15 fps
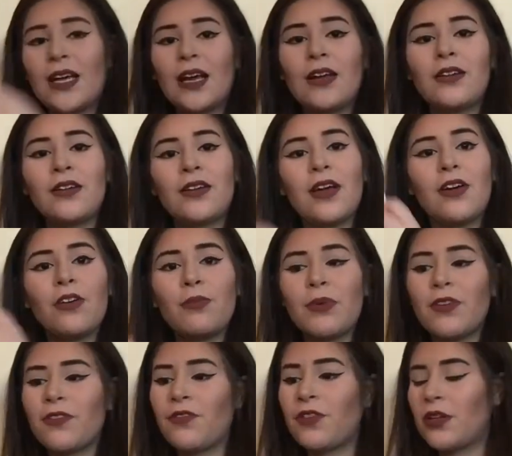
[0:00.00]
I don't know how I
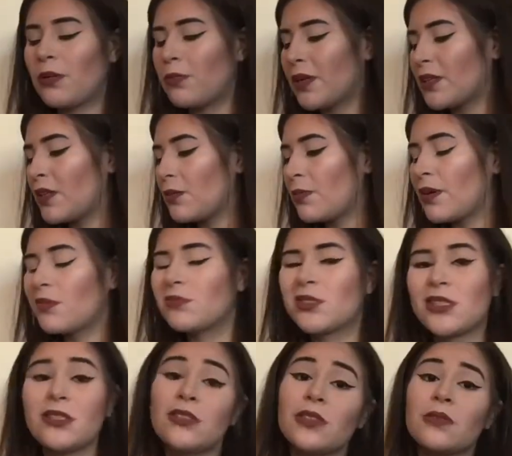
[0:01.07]
feel about that, but I'm
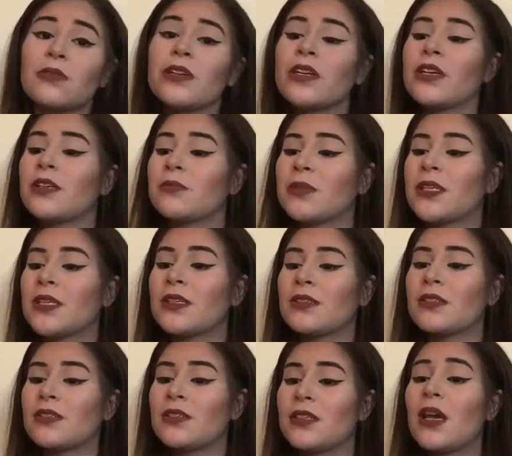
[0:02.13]
still gonna wear it
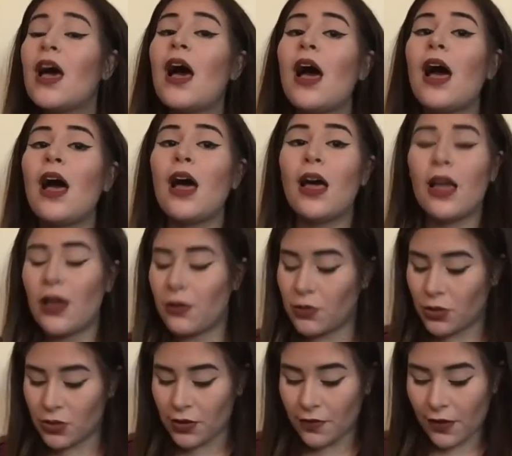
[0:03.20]
because it
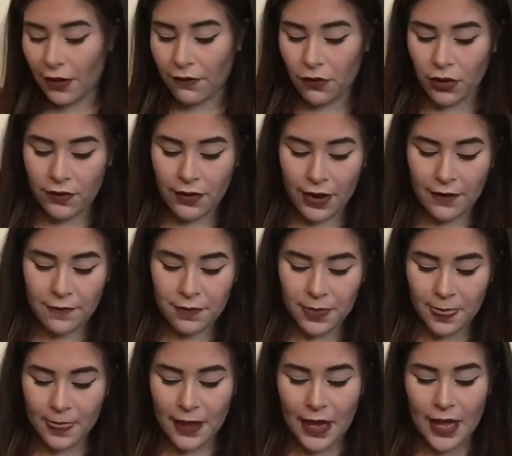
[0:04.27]
was only 5.45.
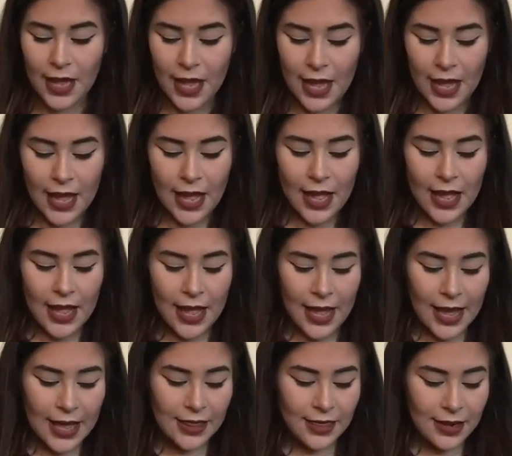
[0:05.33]

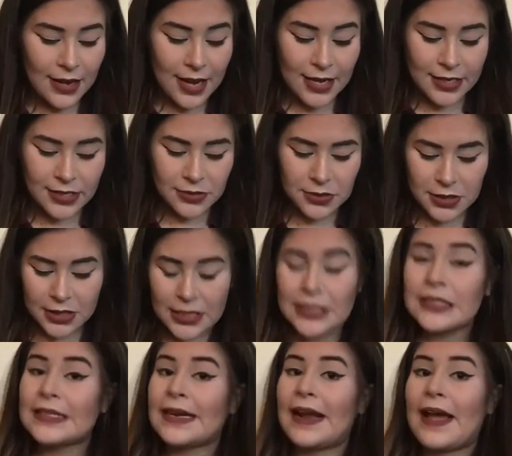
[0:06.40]
And the next three
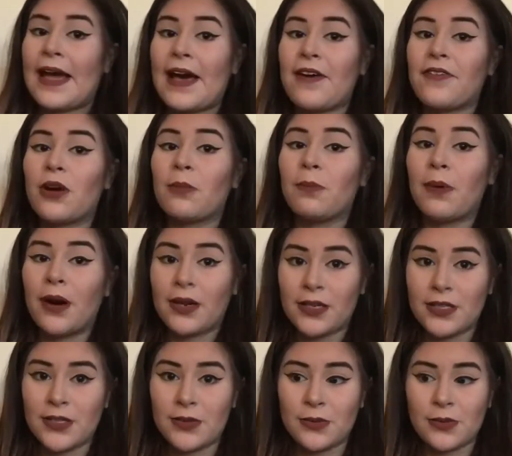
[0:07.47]
things that I have are
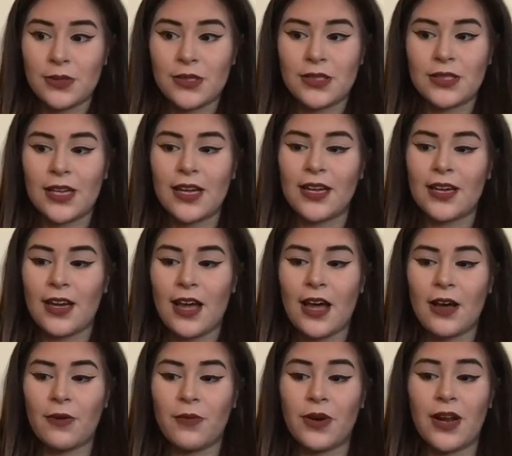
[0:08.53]
bodysuits. Like,
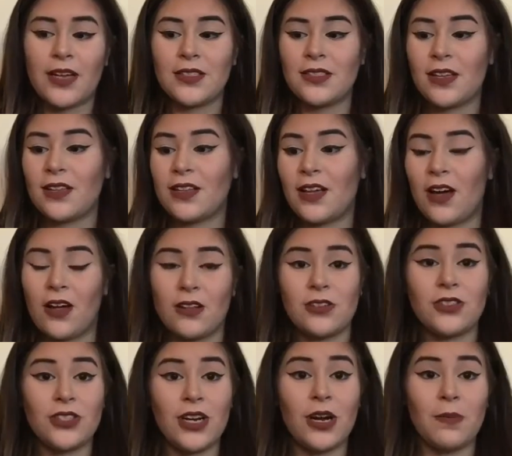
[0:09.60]
when I saw that
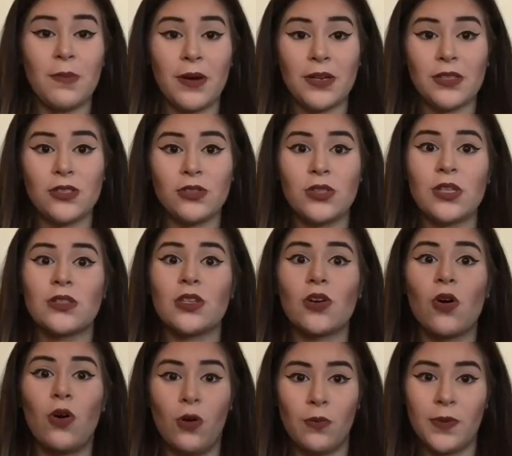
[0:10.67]
Hollister had bodysuits, I was
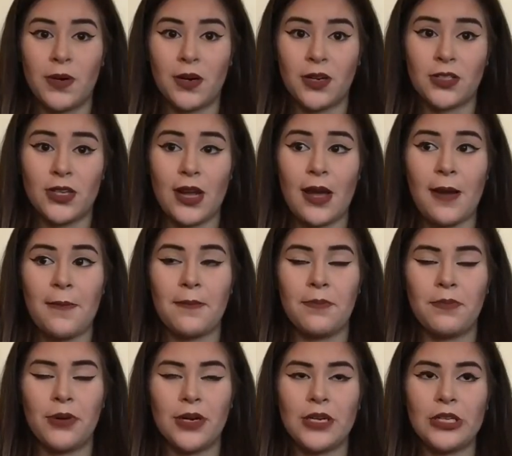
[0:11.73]
like, oh my gosh, I'm
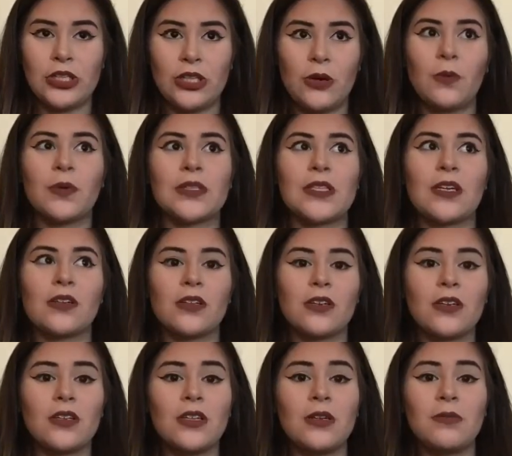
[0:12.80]
pretty sure once I
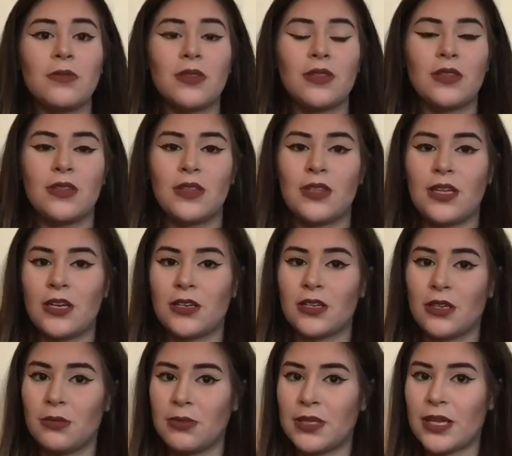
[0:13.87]
click on them, they're
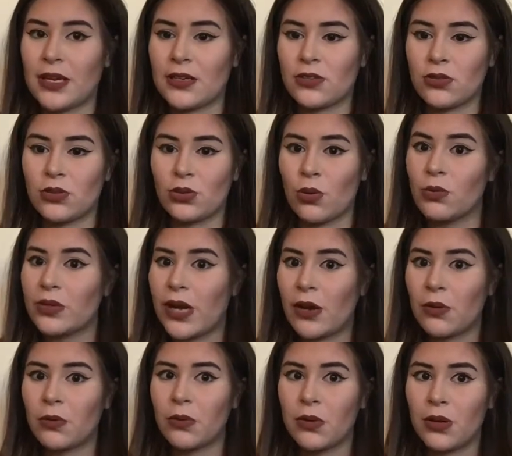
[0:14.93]
gonna be like sold
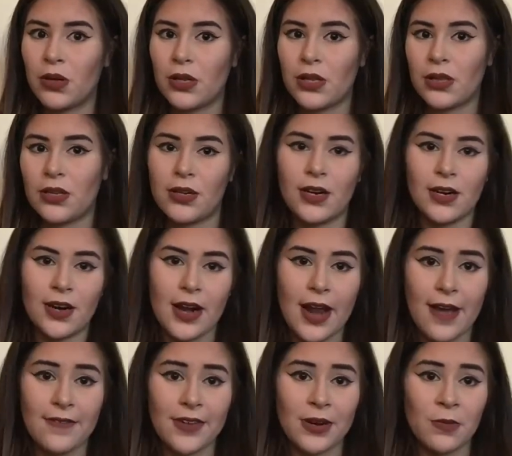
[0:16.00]
out they're not gonna
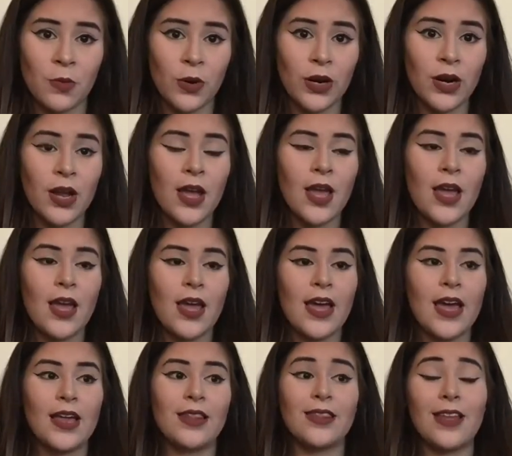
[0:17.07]
have any more
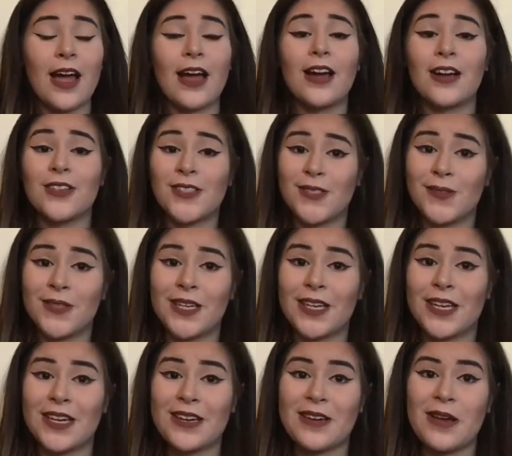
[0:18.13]
and I got so
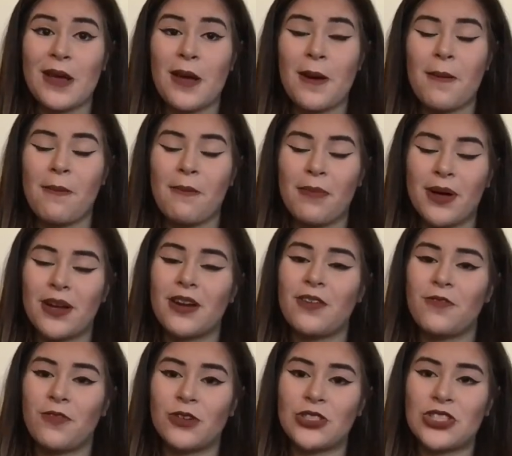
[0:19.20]
lucky but
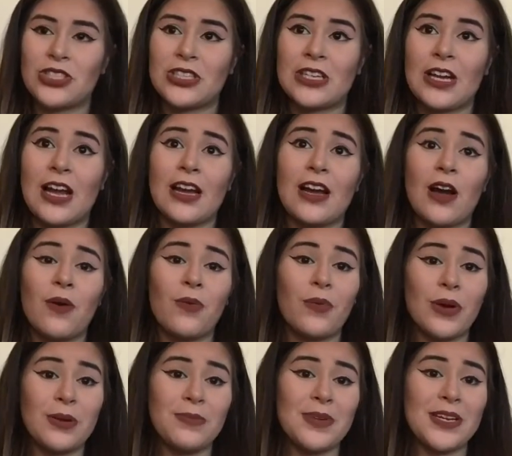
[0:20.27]
unfortunately I got
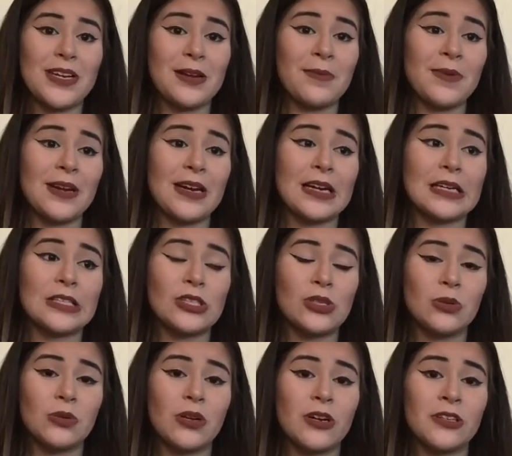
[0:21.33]
one medium and I got
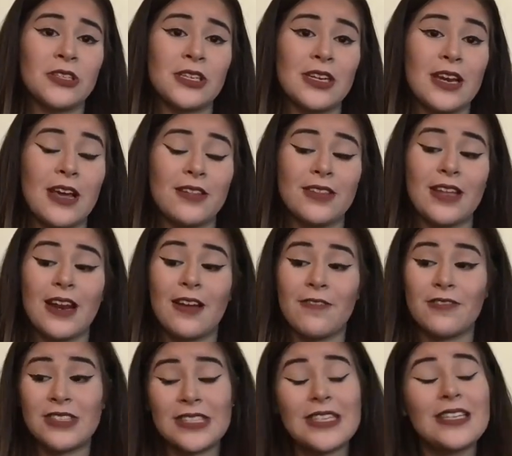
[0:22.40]
two large and now that
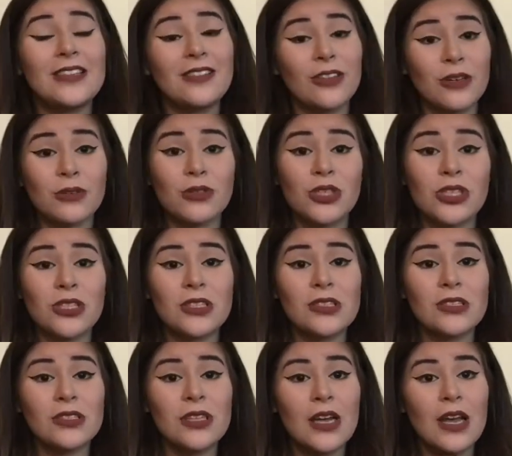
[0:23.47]
I'm seeing those
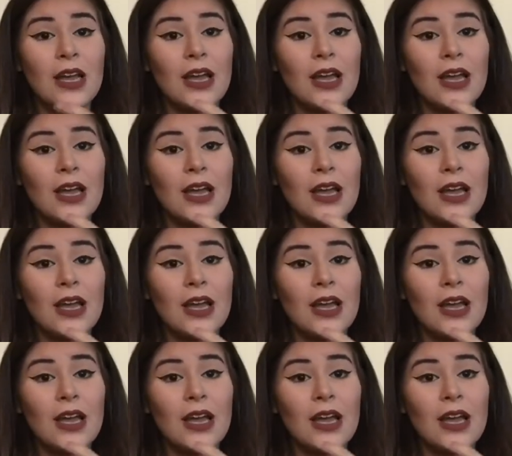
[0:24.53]
shirts